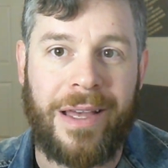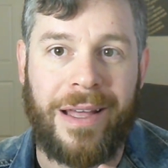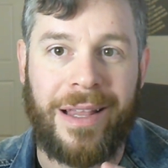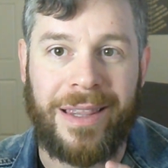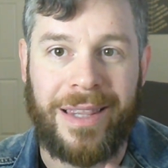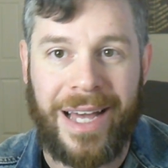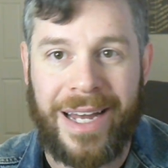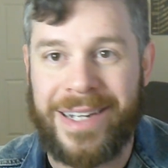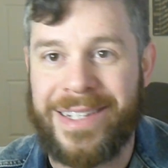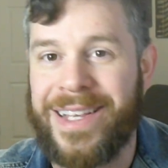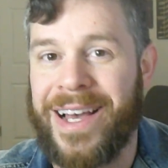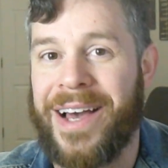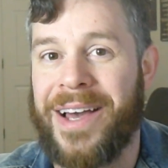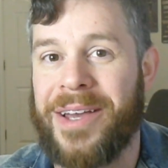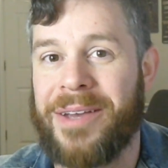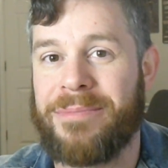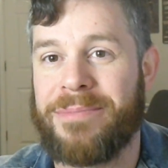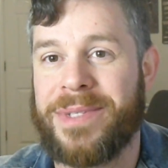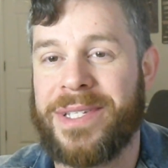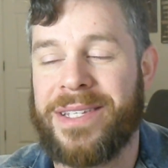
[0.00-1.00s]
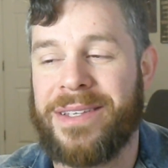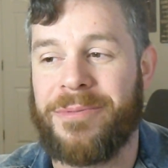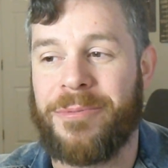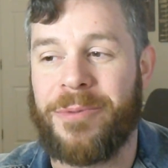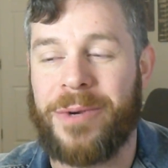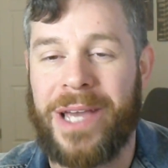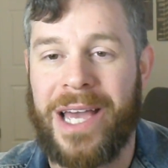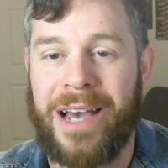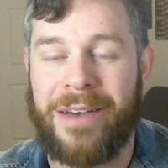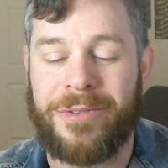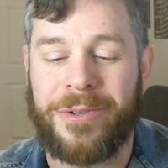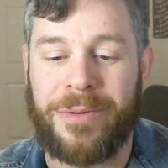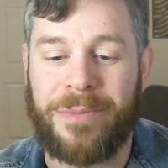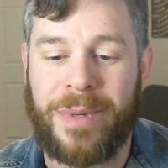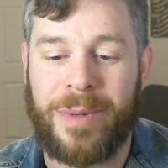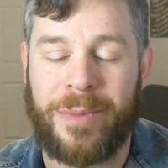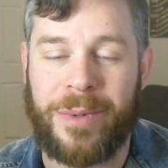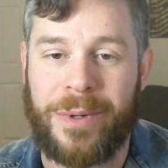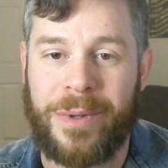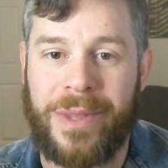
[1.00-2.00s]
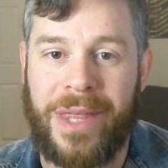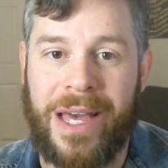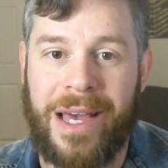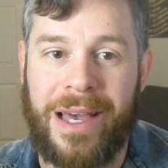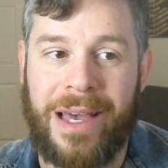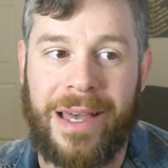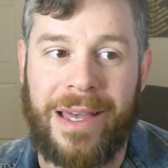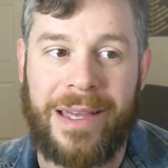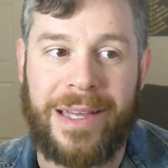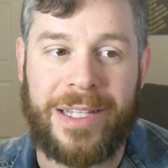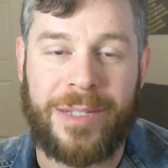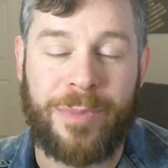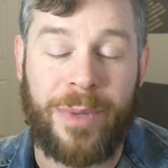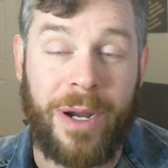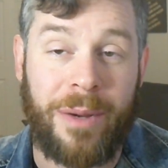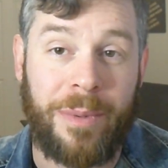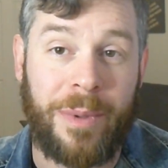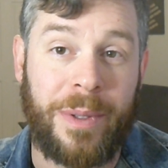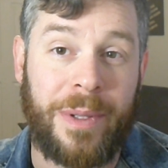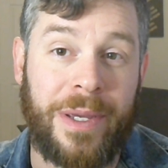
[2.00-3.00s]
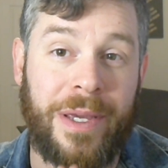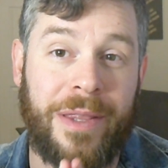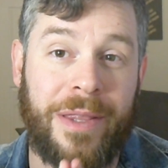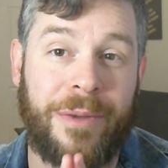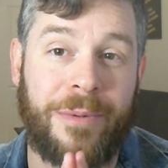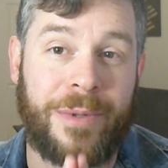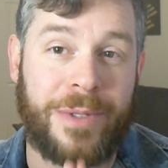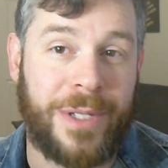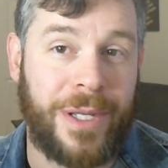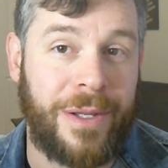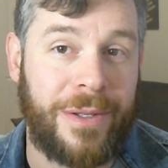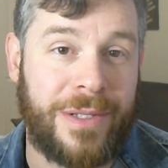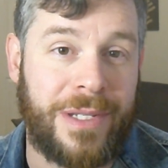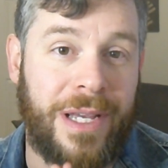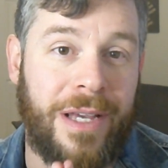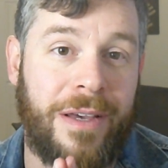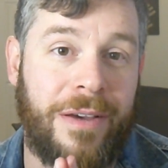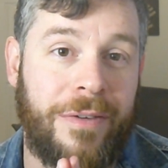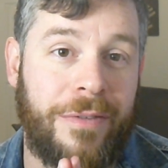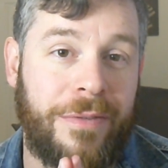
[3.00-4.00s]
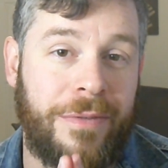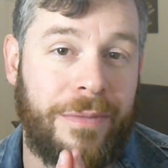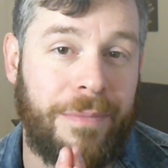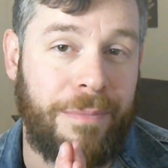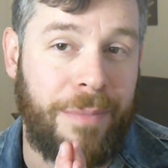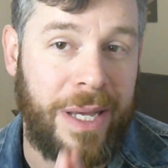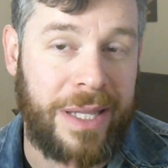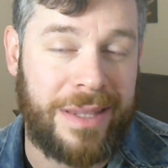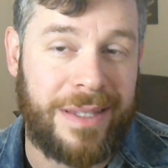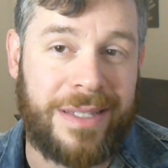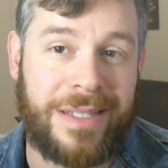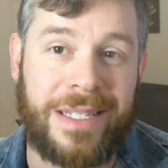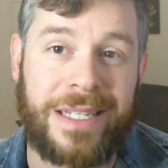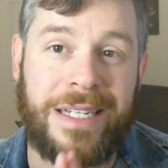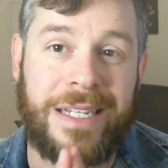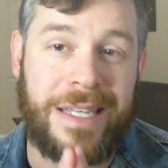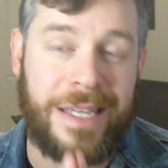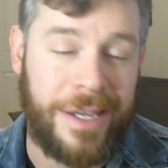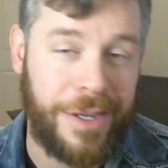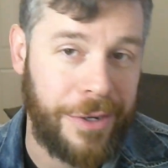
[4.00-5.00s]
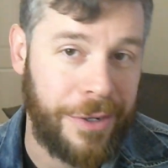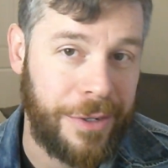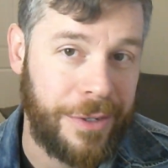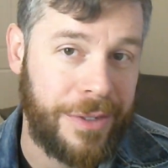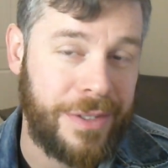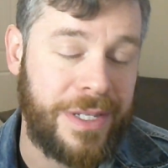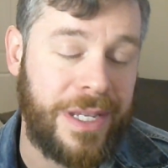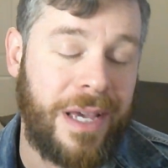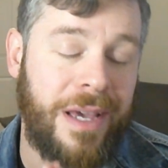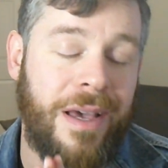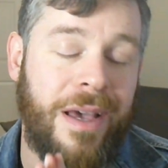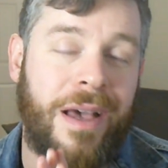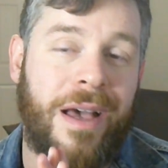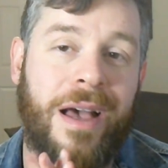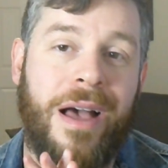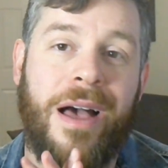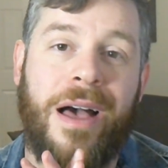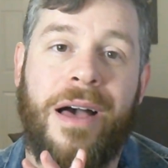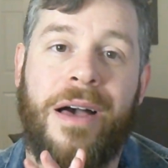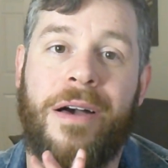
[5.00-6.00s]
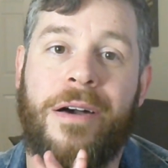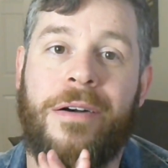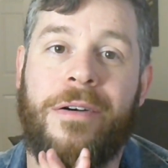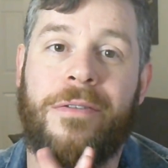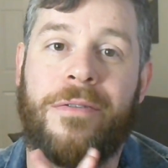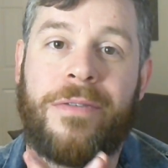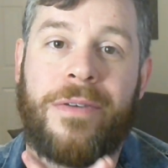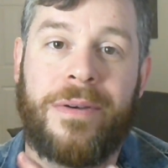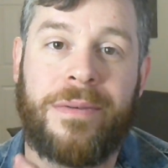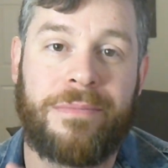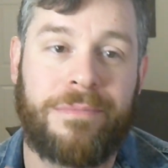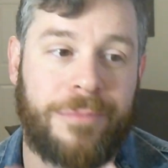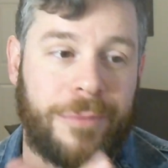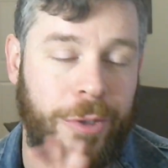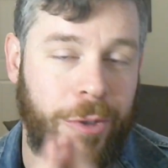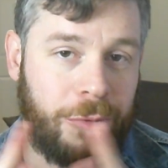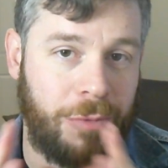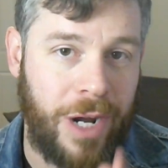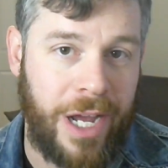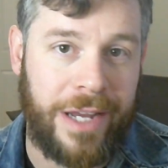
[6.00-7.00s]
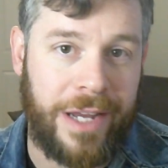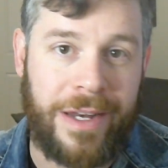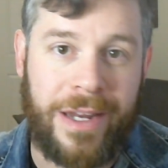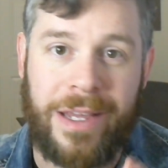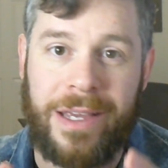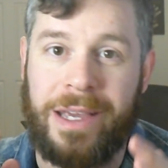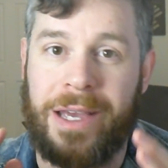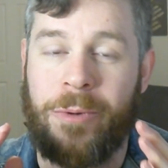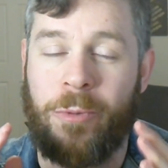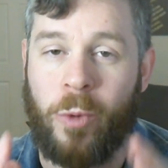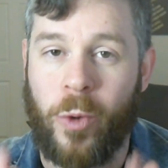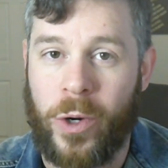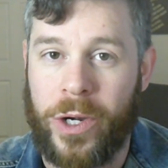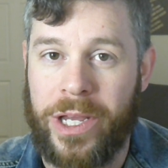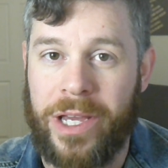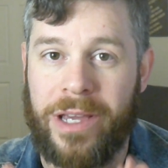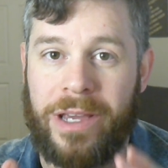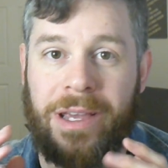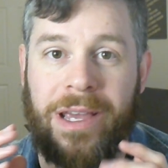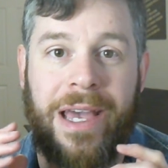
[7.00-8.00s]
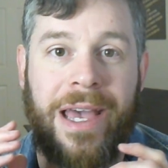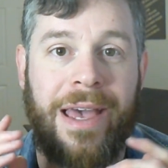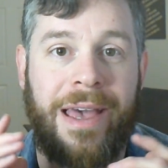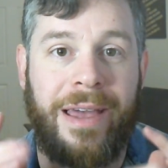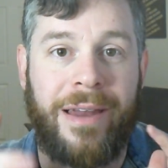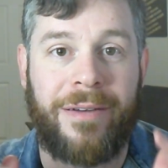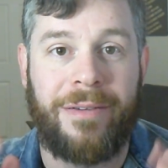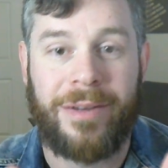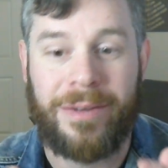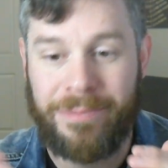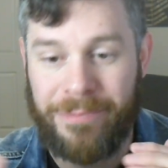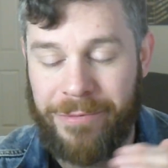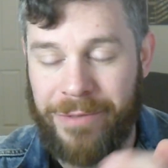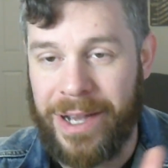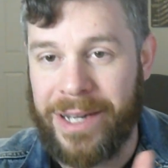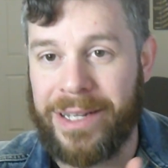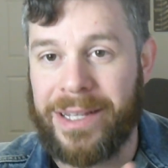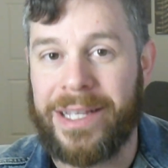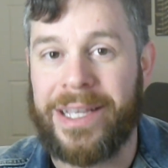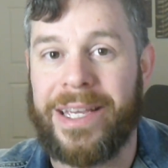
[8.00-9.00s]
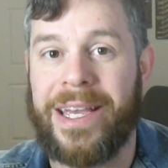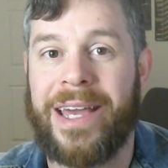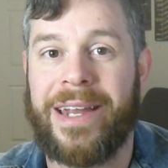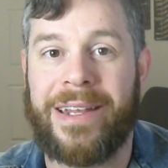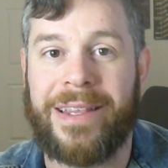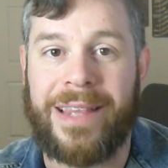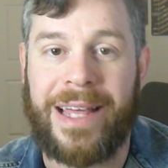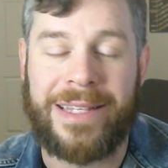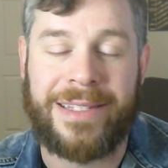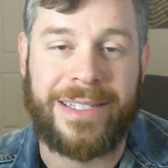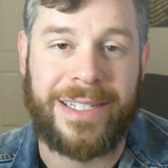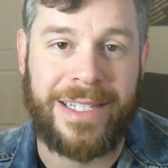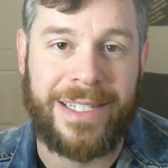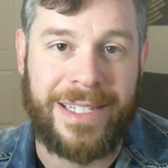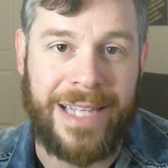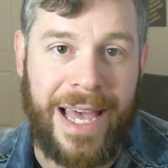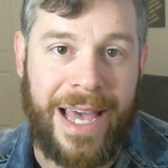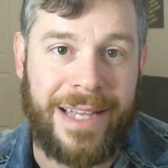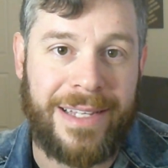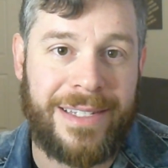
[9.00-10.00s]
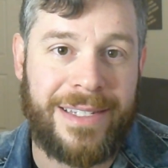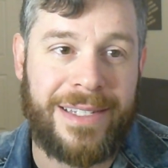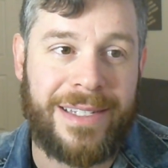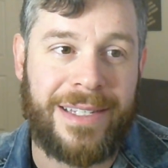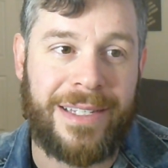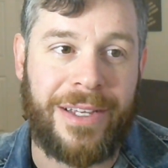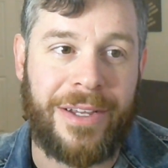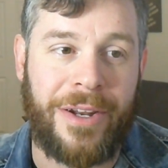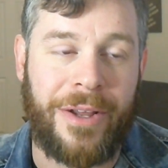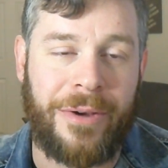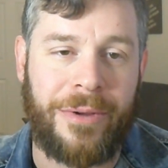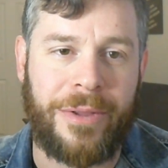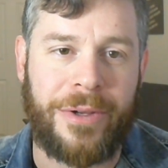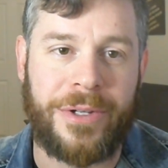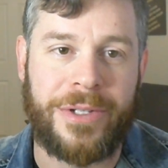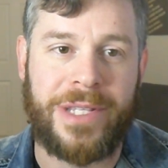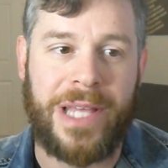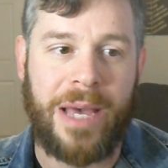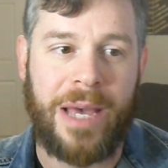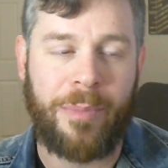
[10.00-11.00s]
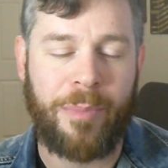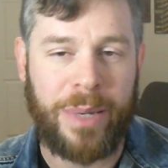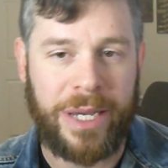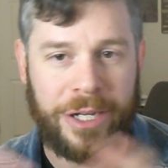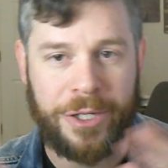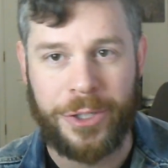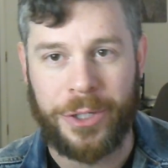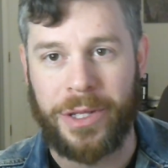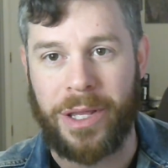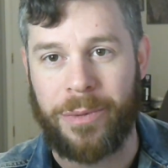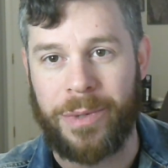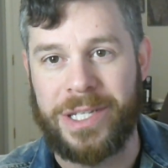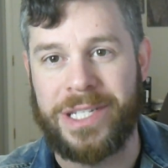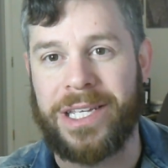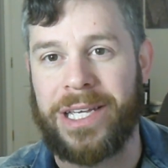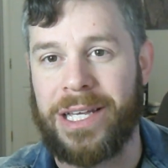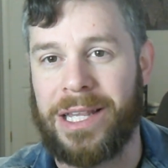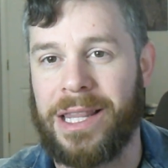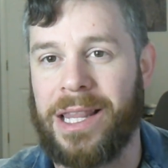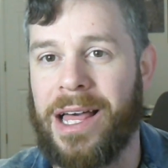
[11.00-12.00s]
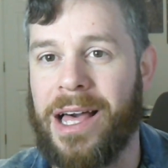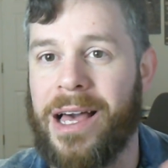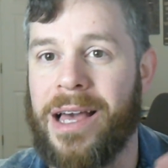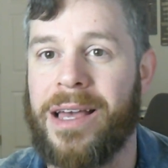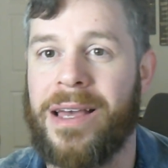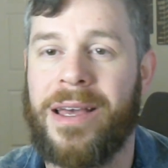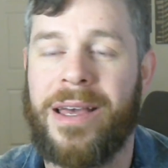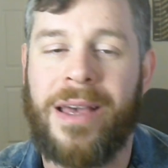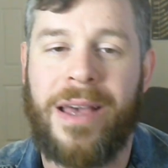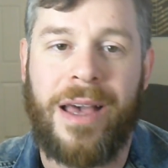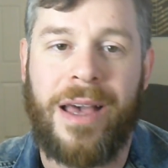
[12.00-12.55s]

A lot of times we have to remember that it's probably the result of months and years of grinding and working and finally getting that success. There's that picture that we see a lot